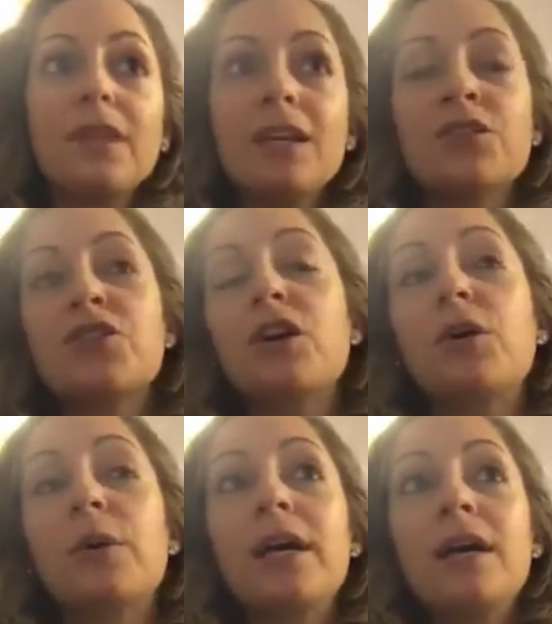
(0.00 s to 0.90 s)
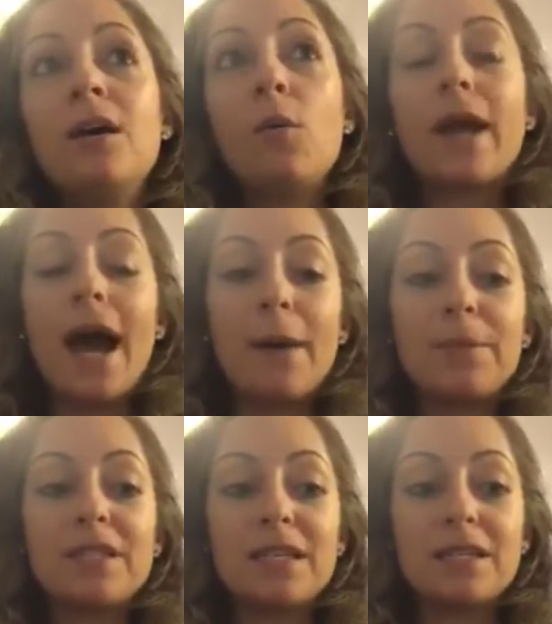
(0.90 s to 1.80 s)
So what
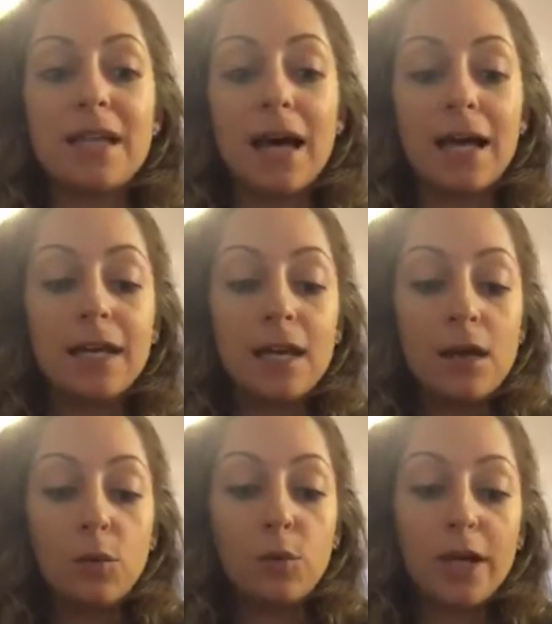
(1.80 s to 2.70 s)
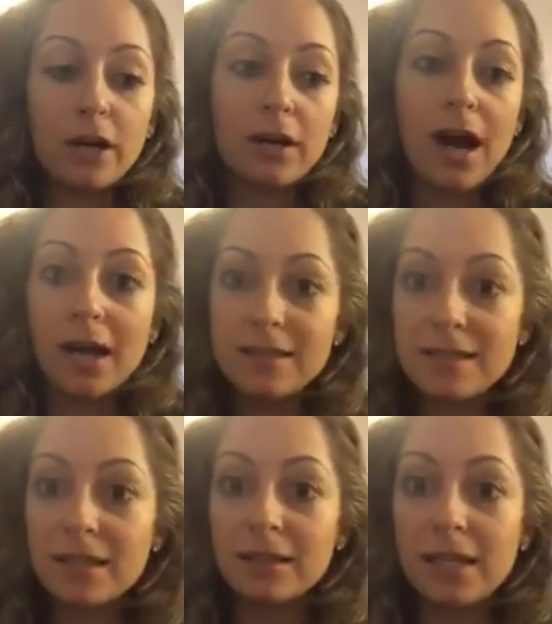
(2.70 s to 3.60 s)
happens is that we are
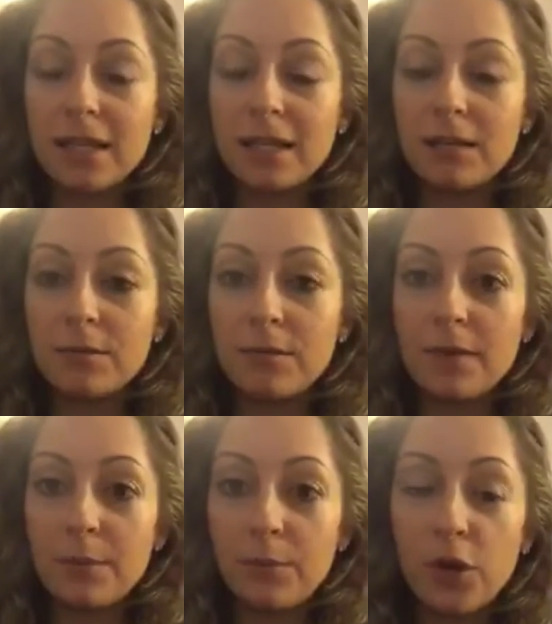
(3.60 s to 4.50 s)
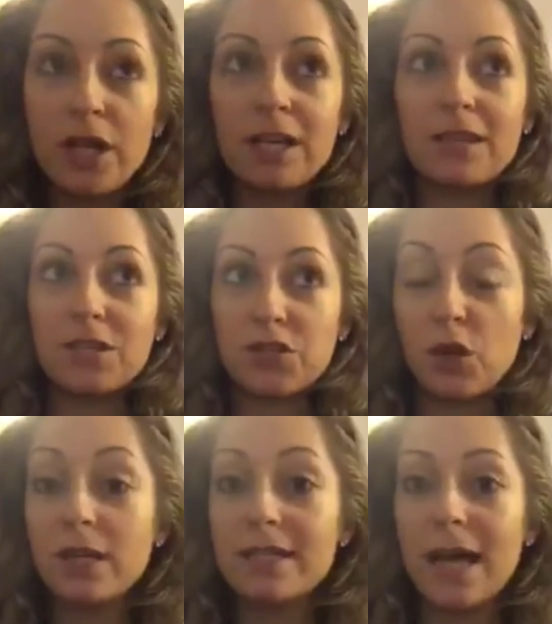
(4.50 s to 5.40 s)
constantly putting these
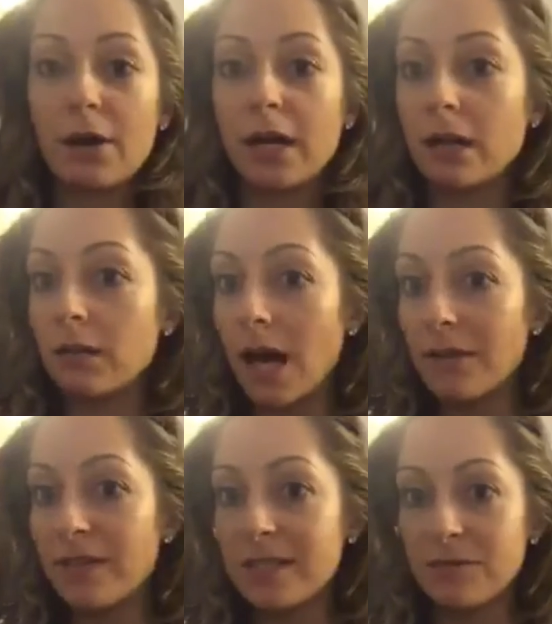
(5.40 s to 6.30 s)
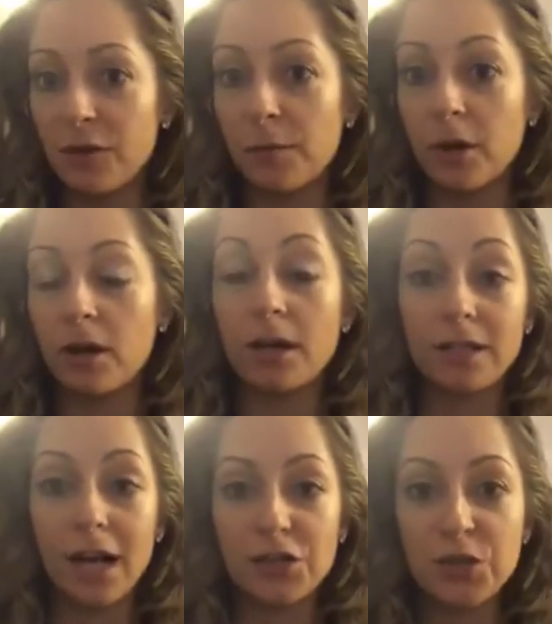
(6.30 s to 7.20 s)
thoughts out, and a lot of it's from our
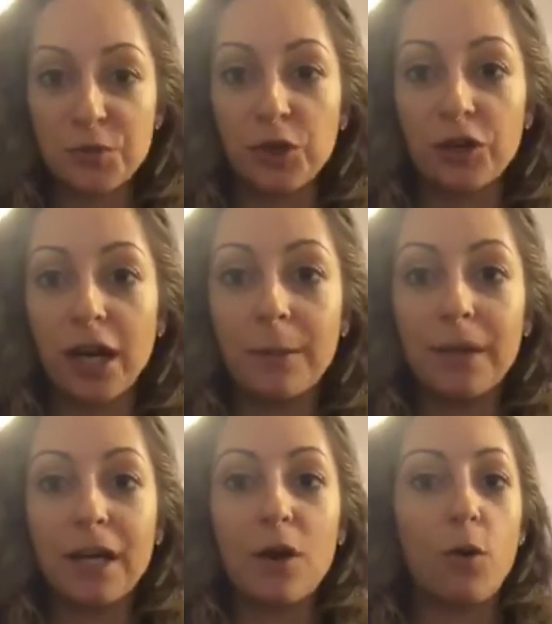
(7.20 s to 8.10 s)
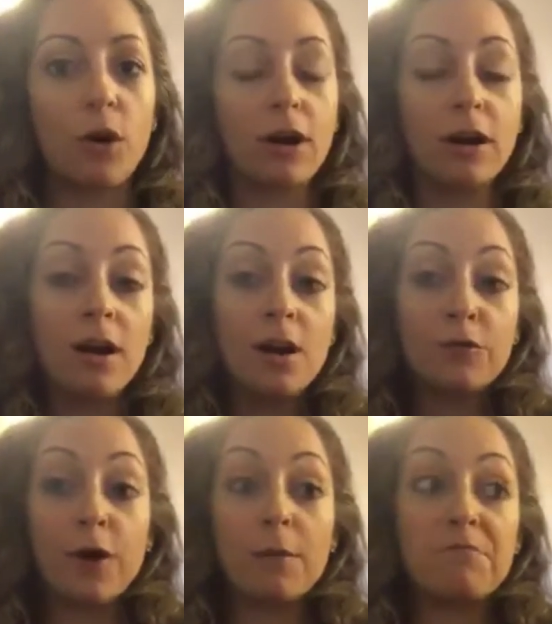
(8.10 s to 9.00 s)
unconscious programming or
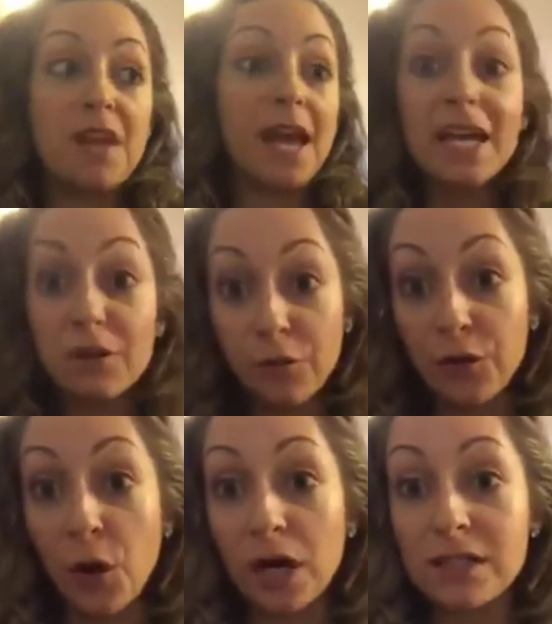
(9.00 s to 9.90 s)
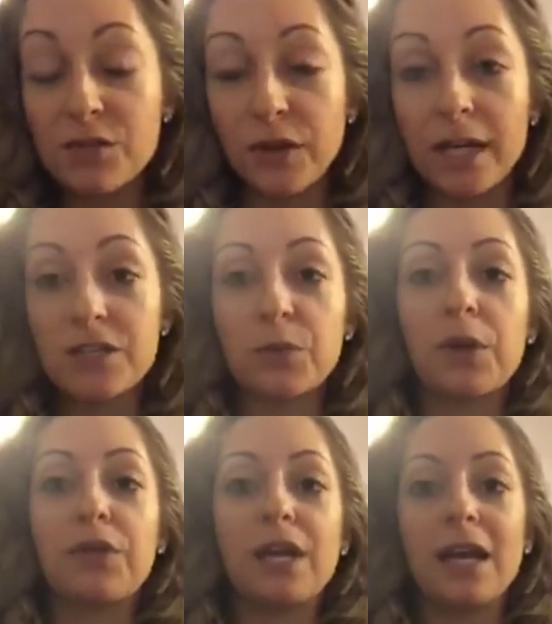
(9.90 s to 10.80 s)
from negative thoughts, right? So we're
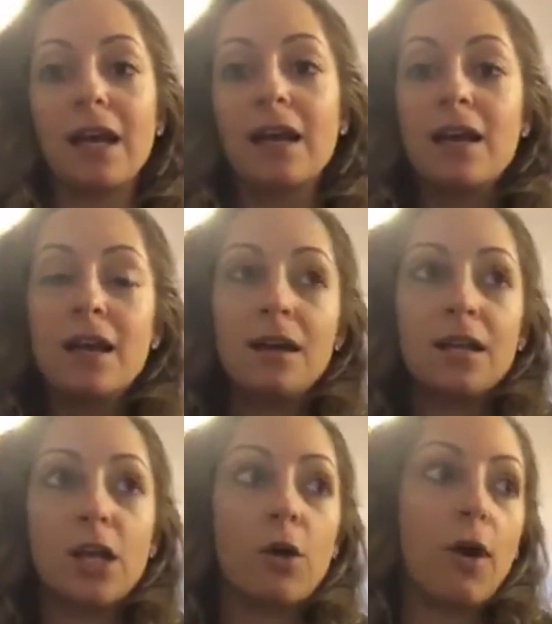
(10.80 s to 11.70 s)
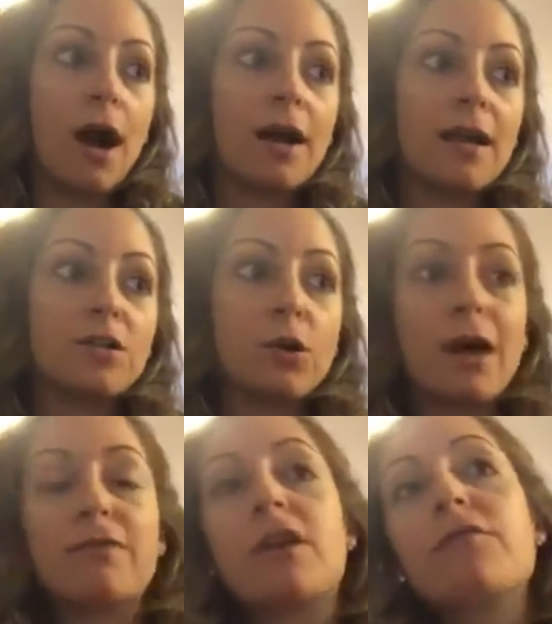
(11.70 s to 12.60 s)
thinking, I don't
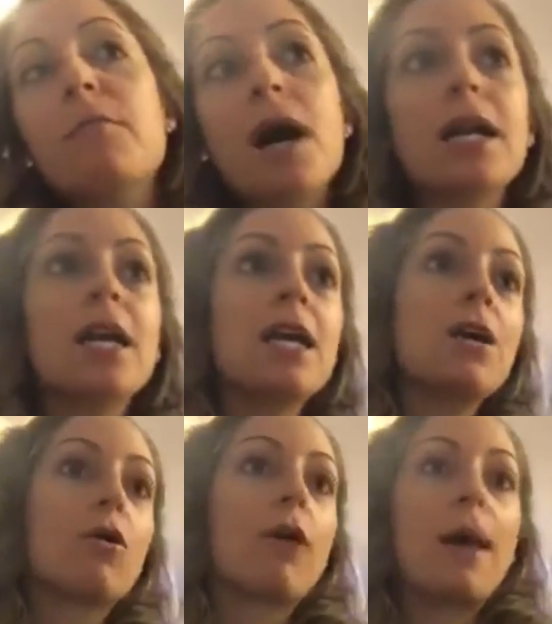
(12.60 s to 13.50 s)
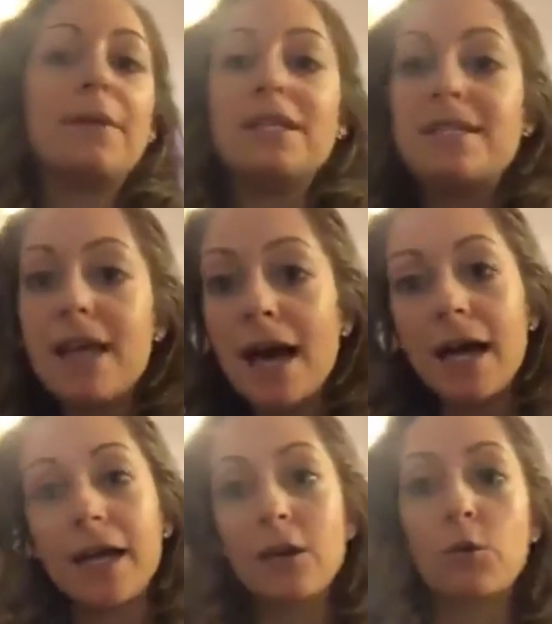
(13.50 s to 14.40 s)
have enough money, or I'm in
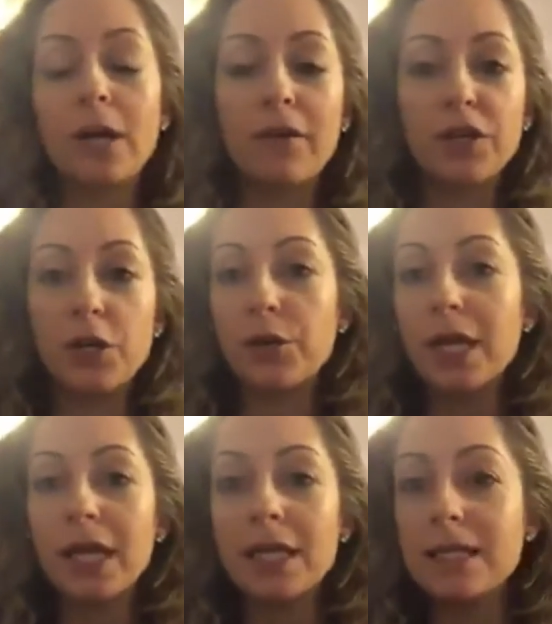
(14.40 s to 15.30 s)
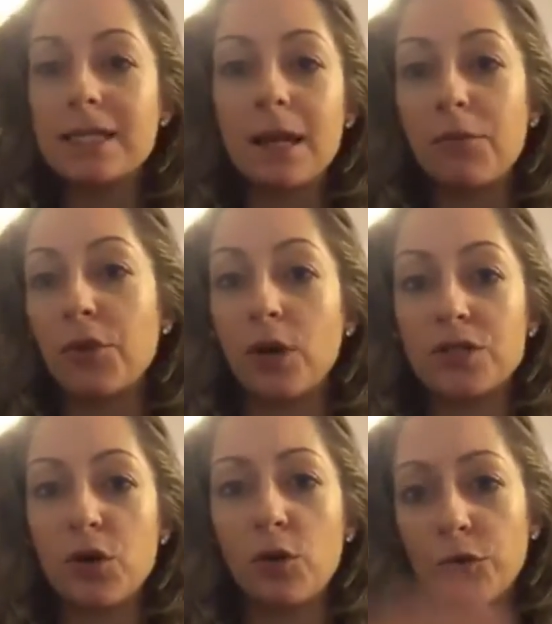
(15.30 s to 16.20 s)
debt, or whatever. You're thinking the same
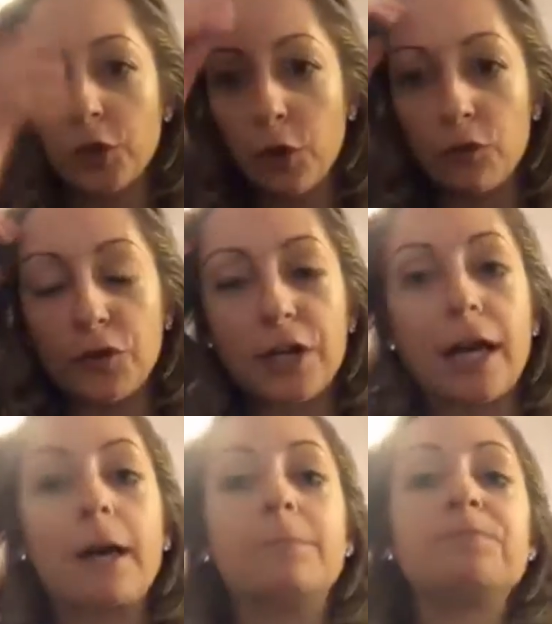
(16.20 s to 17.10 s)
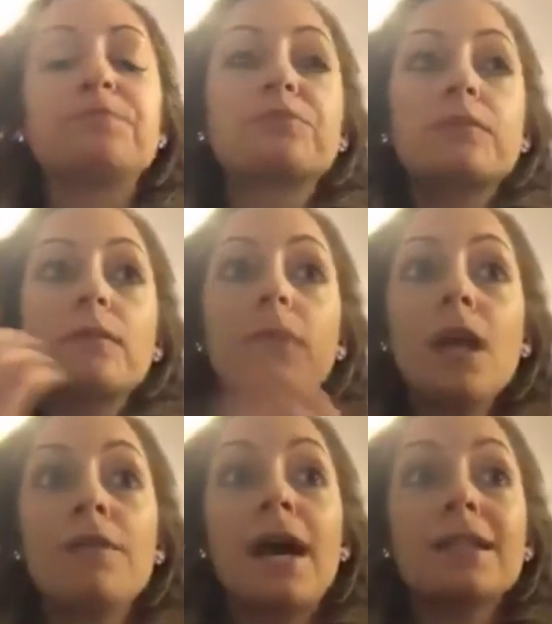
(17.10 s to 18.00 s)
thoughts over and over again.
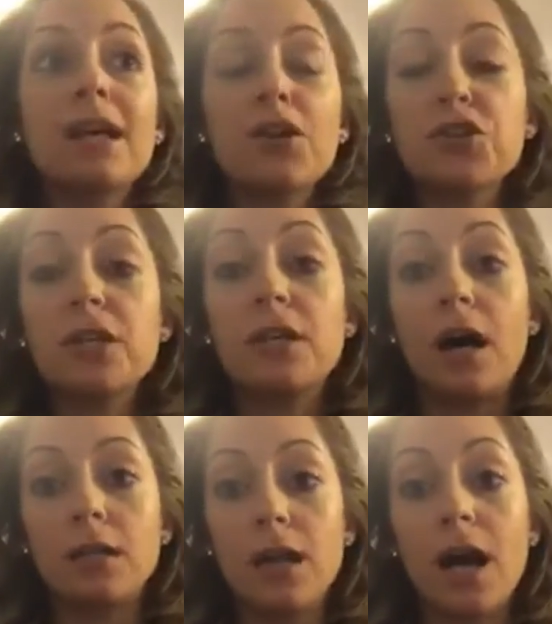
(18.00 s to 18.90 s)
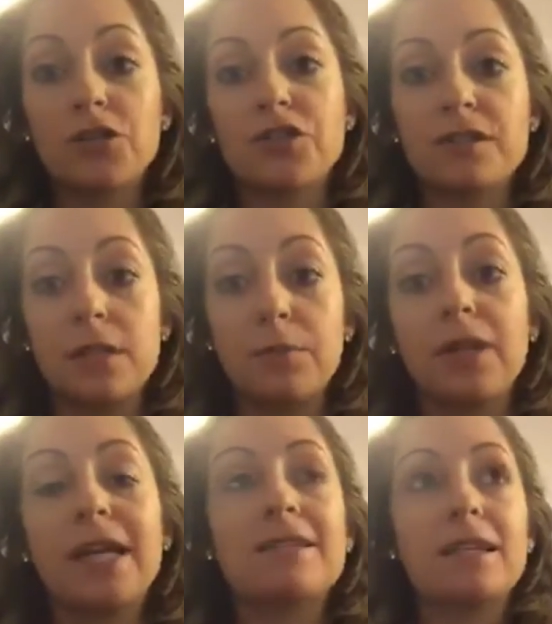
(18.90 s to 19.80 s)
And that's actually unconsciously
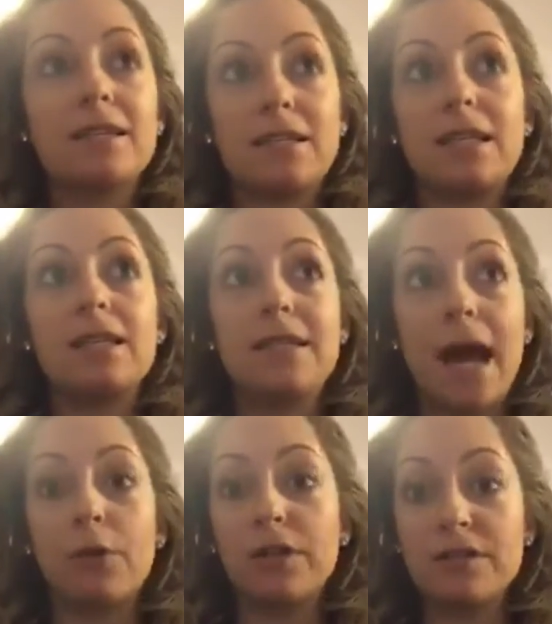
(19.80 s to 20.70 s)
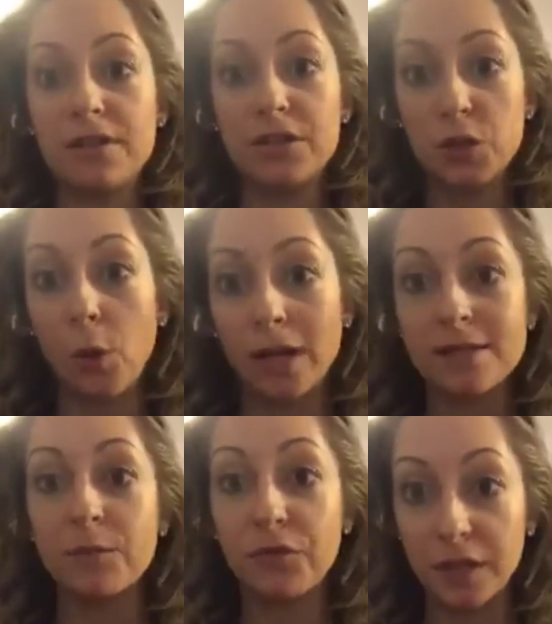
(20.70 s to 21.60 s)
planting seeds out into this
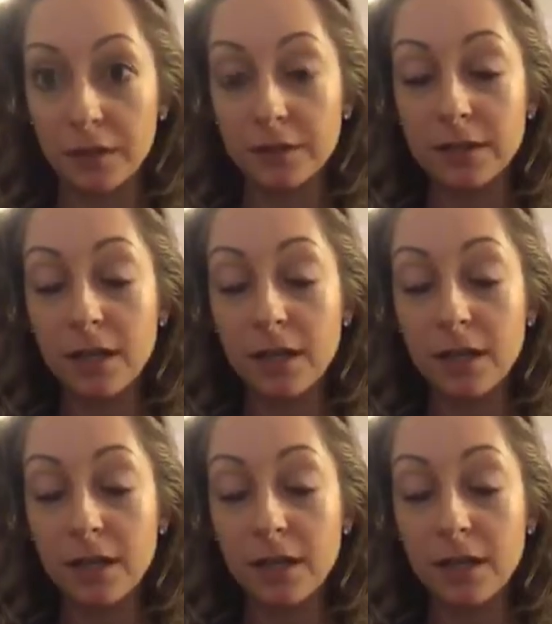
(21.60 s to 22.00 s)
quantum field.